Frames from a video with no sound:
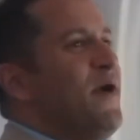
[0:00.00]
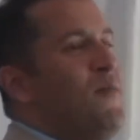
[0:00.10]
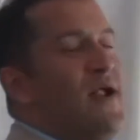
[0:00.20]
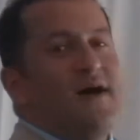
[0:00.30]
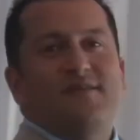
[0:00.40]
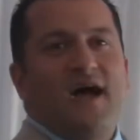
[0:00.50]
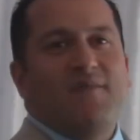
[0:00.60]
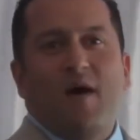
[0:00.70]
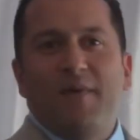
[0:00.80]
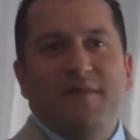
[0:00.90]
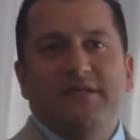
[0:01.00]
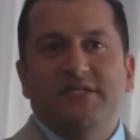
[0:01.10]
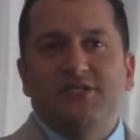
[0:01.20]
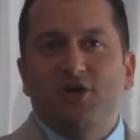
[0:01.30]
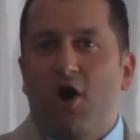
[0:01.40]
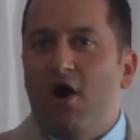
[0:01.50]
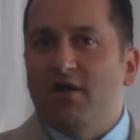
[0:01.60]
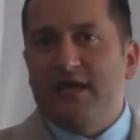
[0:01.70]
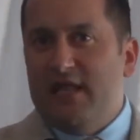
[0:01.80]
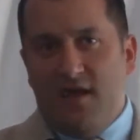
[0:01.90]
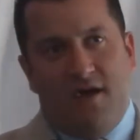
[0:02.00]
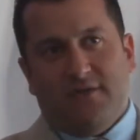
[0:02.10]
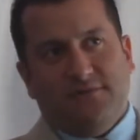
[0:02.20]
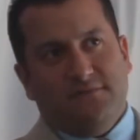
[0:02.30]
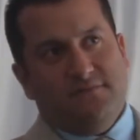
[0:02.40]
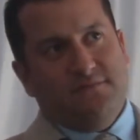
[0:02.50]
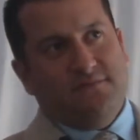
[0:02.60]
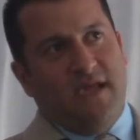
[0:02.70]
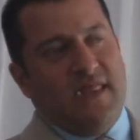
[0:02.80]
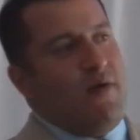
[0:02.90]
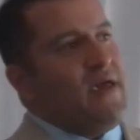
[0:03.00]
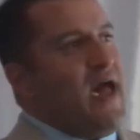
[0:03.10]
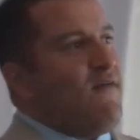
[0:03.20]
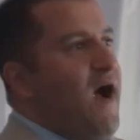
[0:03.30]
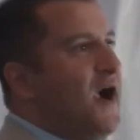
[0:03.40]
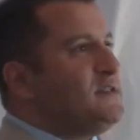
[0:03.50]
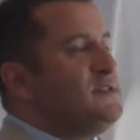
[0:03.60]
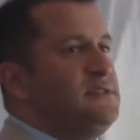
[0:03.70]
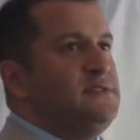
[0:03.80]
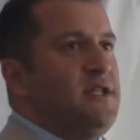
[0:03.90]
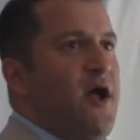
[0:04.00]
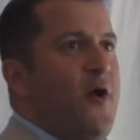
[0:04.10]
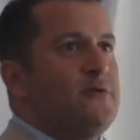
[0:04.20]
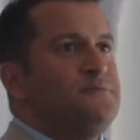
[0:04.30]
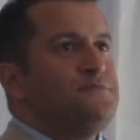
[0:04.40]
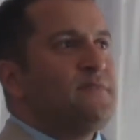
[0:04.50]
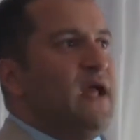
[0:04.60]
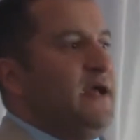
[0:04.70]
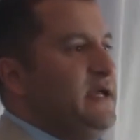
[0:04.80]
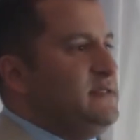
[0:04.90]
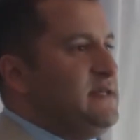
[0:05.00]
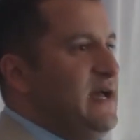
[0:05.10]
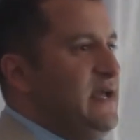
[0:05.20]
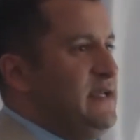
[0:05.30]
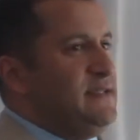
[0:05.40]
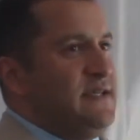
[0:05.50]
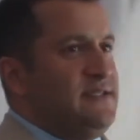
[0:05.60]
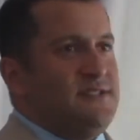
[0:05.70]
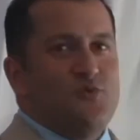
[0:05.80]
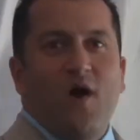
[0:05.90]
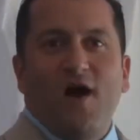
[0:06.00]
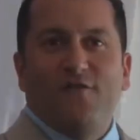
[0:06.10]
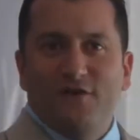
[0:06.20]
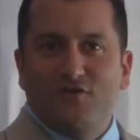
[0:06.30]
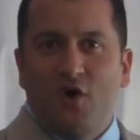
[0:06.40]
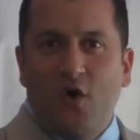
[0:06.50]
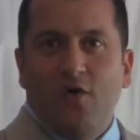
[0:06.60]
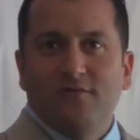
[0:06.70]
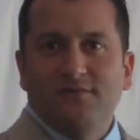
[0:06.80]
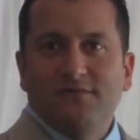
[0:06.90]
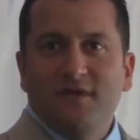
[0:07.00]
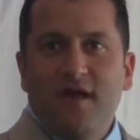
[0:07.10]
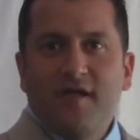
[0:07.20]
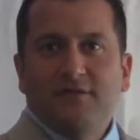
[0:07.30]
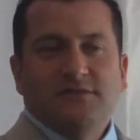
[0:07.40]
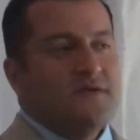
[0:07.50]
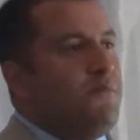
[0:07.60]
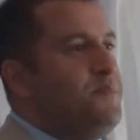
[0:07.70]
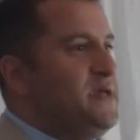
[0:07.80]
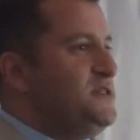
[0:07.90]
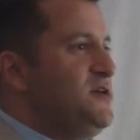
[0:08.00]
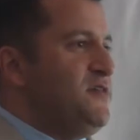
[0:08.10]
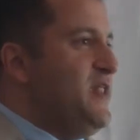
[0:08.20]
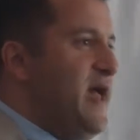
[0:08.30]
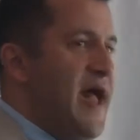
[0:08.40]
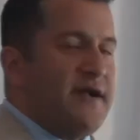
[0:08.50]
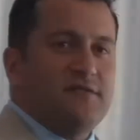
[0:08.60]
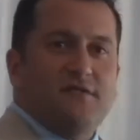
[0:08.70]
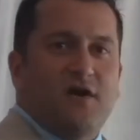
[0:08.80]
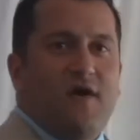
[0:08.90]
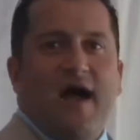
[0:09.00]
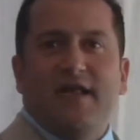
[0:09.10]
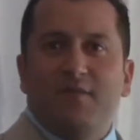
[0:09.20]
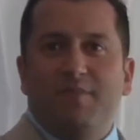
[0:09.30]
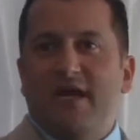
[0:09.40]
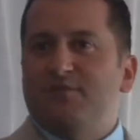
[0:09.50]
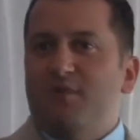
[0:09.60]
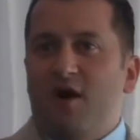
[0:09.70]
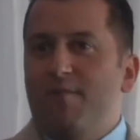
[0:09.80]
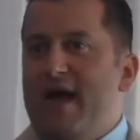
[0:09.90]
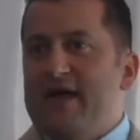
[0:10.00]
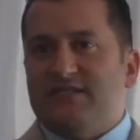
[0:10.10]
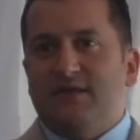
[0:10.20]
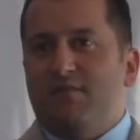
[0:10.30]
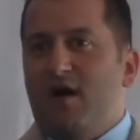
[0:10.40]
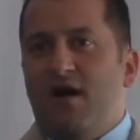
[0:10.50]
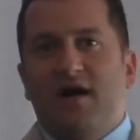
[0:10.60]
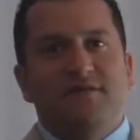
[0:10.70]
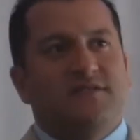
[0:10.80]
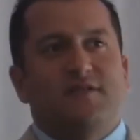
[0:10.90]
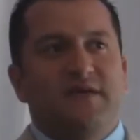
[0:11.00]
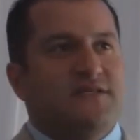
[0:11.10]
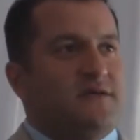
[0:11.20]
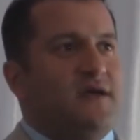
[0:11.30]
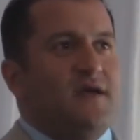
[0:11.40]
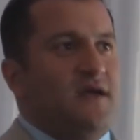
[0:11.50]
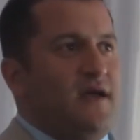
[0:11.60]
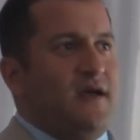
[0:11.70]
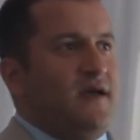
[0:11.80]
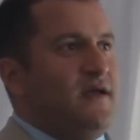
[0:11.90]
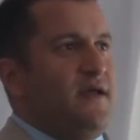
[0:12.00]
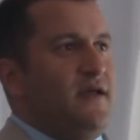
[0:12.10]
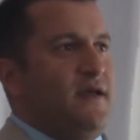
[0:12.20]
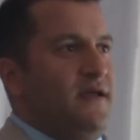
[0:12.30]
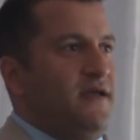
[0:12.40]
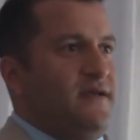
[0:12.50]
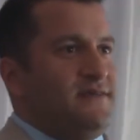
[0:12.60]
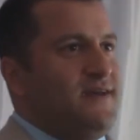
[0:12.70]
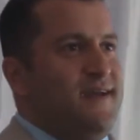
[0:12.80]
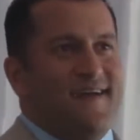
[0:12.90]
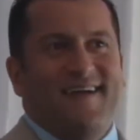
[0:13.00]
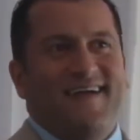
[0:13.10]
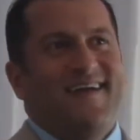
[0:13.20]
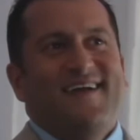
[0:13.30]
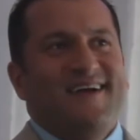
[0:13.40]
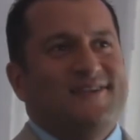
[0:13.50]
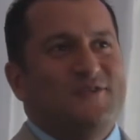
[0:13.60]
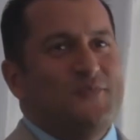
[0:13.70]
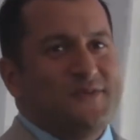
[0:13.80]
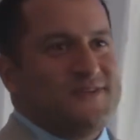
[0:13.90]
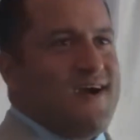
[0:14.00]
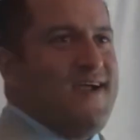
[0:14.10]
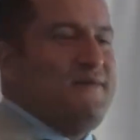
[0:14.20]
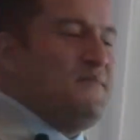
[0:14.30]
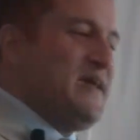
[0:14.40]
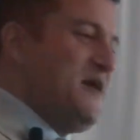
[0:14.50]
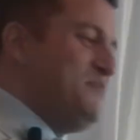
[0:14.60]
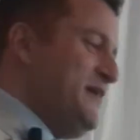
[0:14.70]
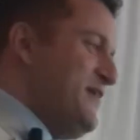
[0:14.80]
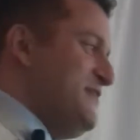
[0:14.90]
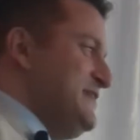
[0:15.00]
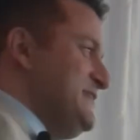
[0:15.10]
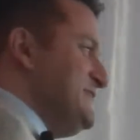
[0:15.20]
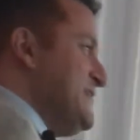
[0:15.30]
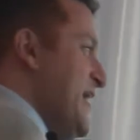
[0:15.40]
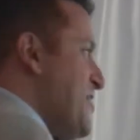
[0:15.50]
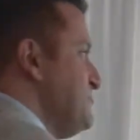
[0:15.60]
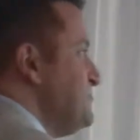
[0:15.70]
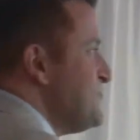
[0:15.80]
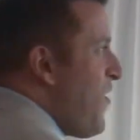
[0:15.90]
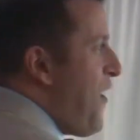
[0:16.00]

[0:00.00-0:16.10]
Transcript: But I'll talk about baby Gigi all day long. And then we have Austin, you know, he's 12 years old, busier than heck, karate, baseball, basketball, he's going to be a superstar NBA player and this and that.